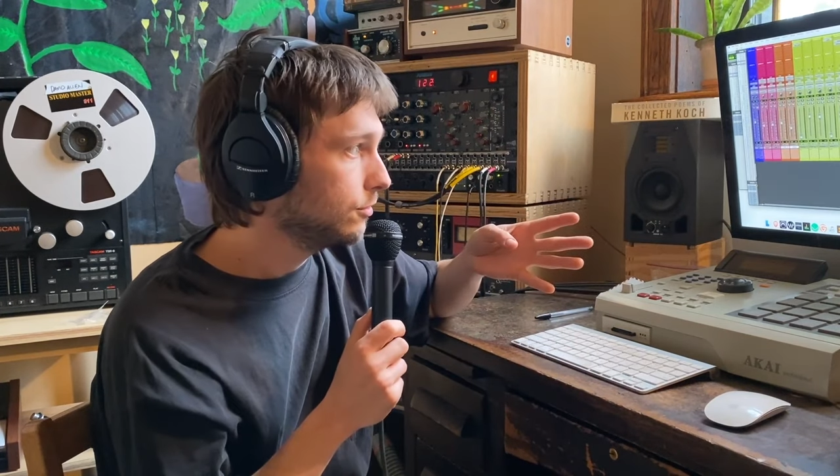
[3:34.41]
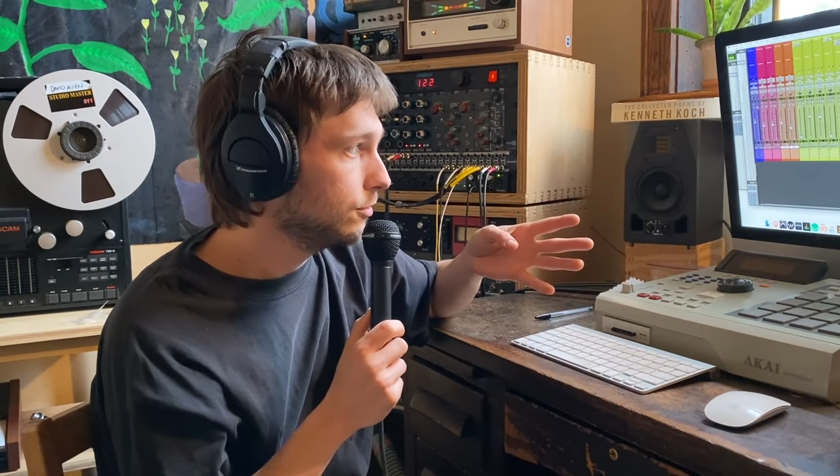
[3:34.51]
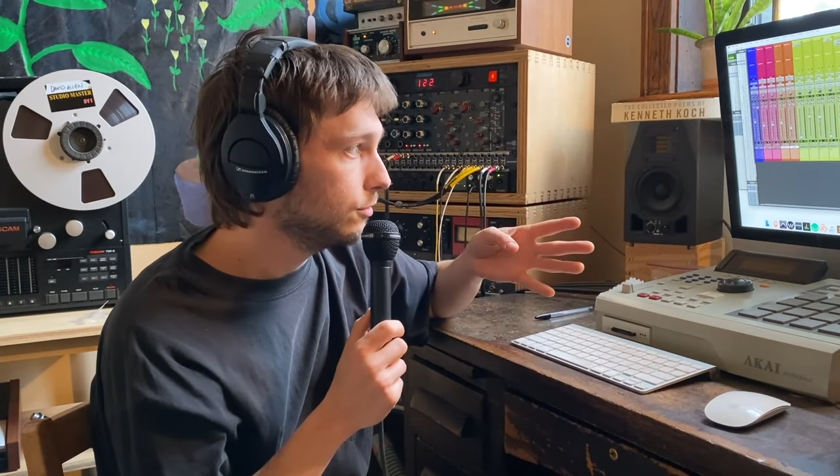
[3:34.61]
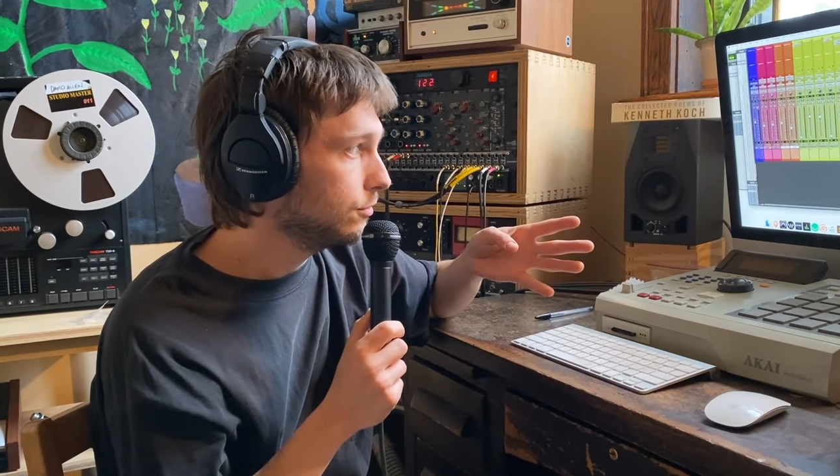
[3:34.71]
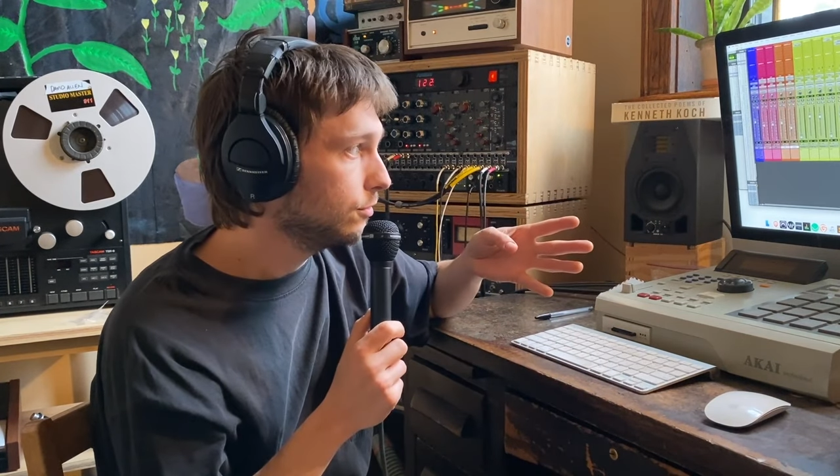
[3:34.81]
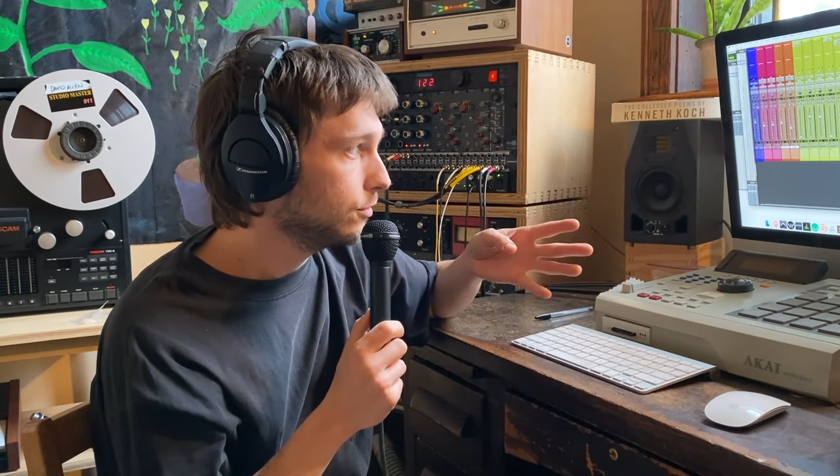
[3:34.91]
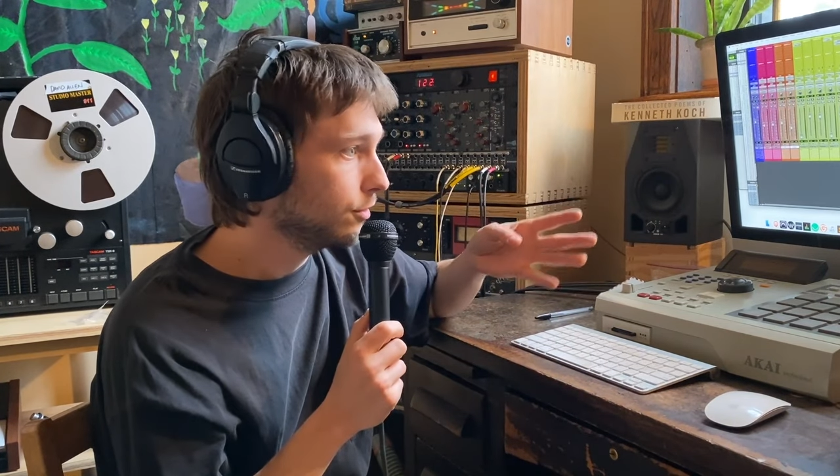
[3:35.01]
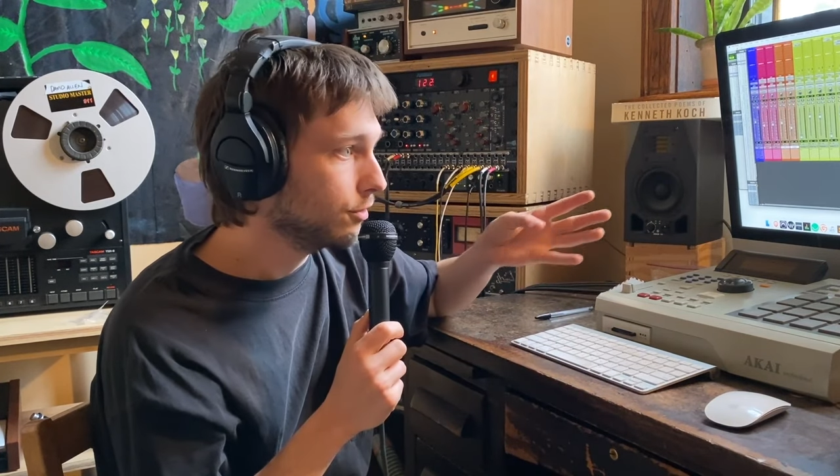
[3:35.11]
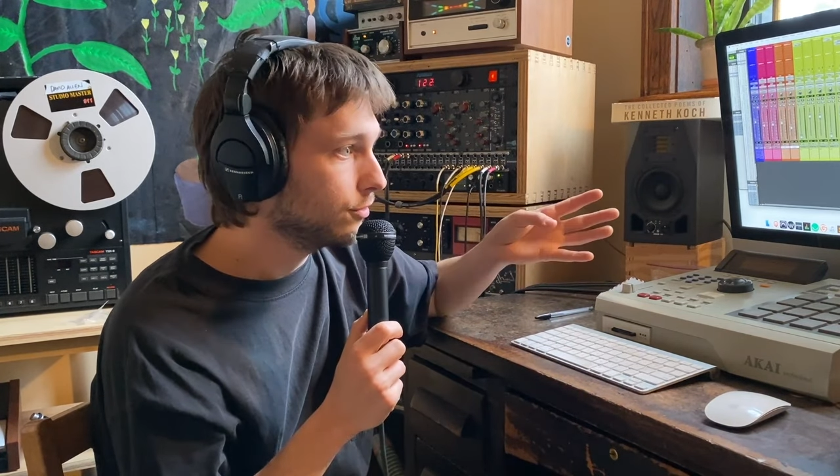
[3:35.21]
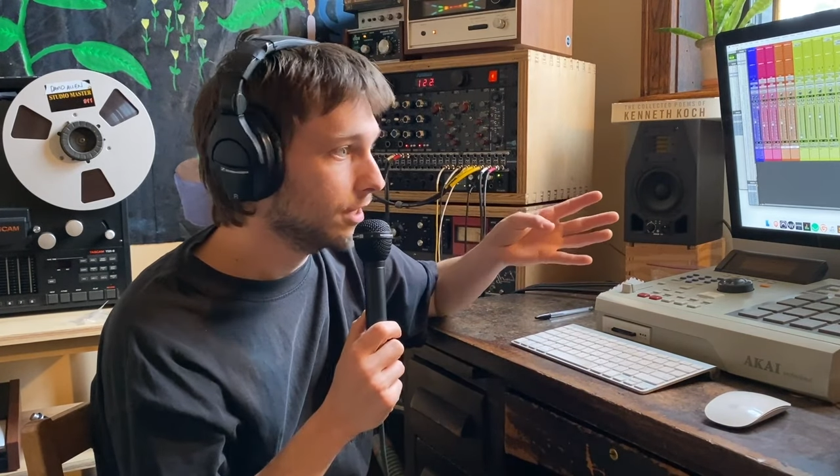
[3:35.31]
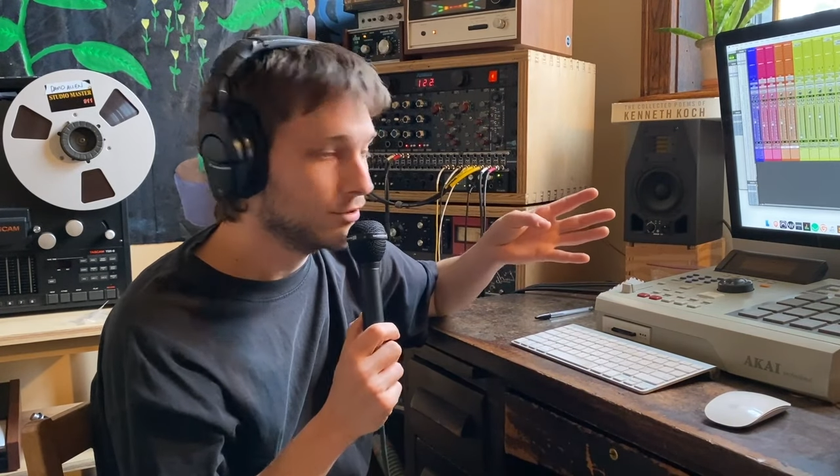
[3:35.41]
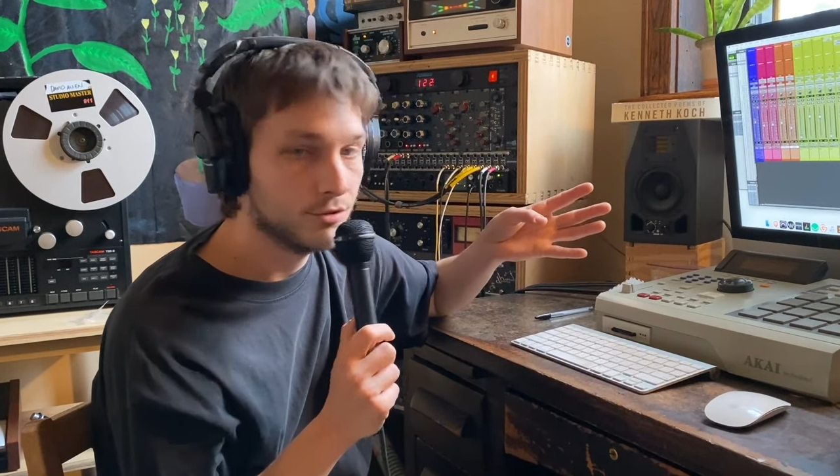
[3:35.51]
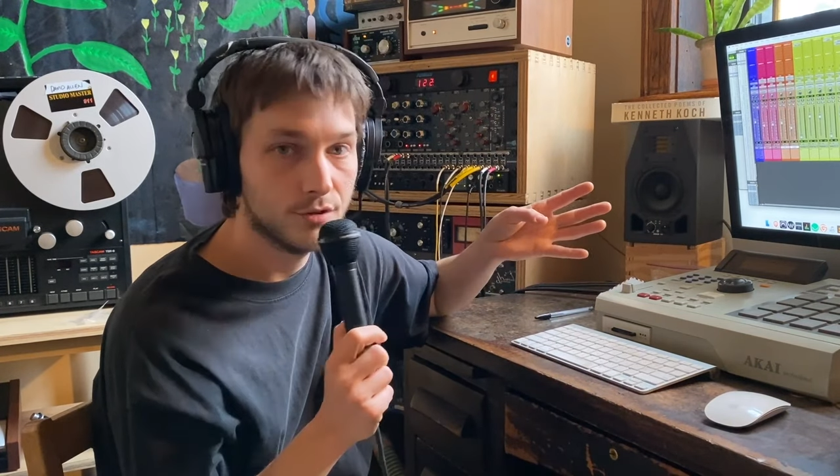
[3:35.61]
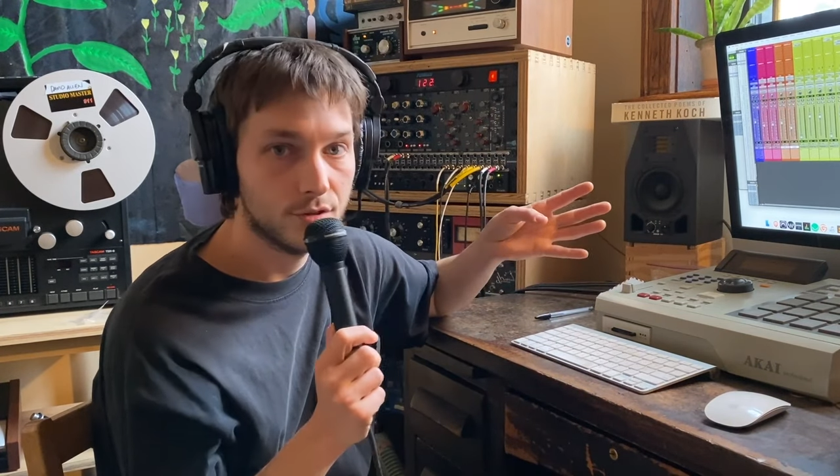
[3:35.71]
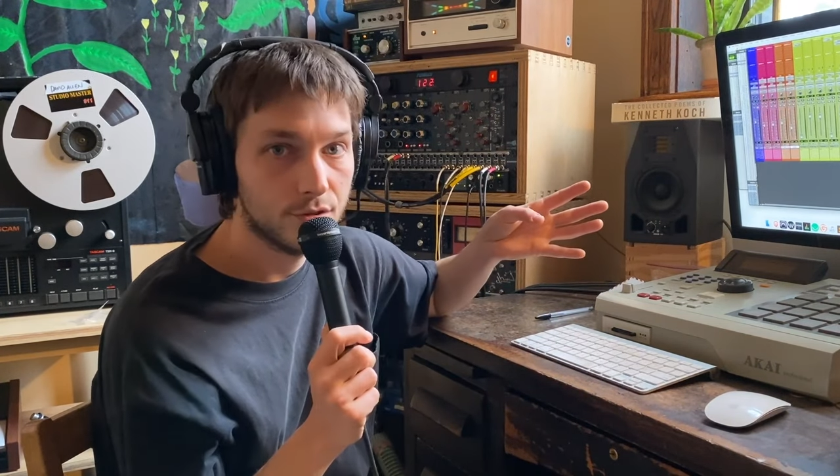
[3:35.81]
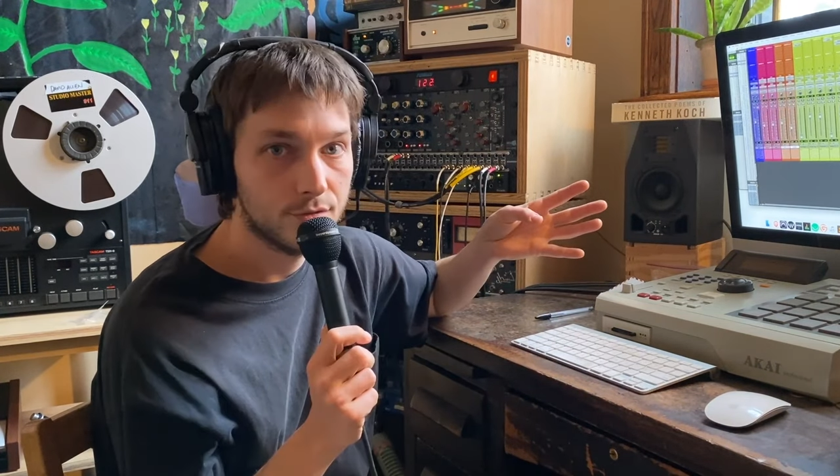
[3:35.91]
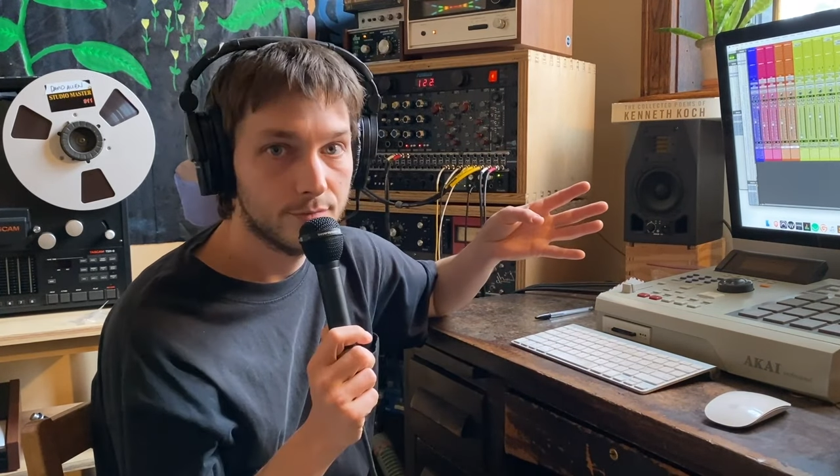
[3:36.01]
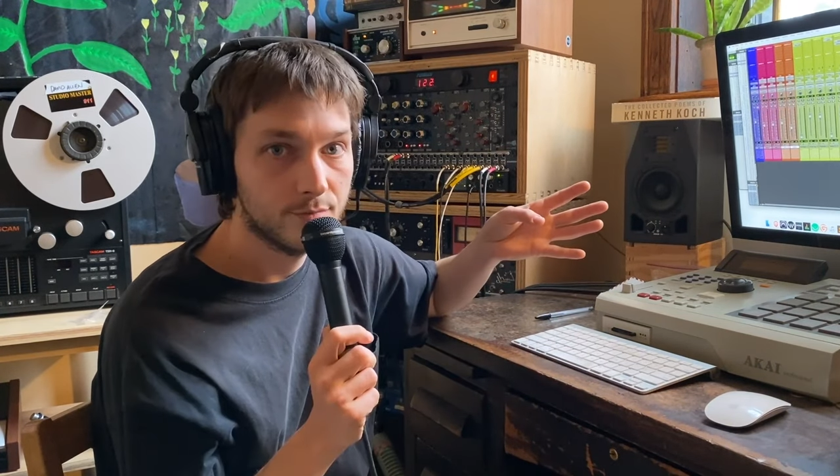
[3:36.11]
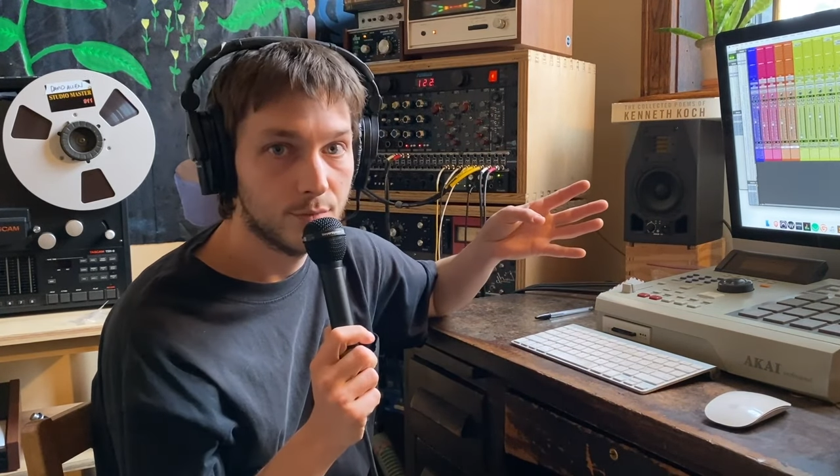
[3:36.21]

you do a little textural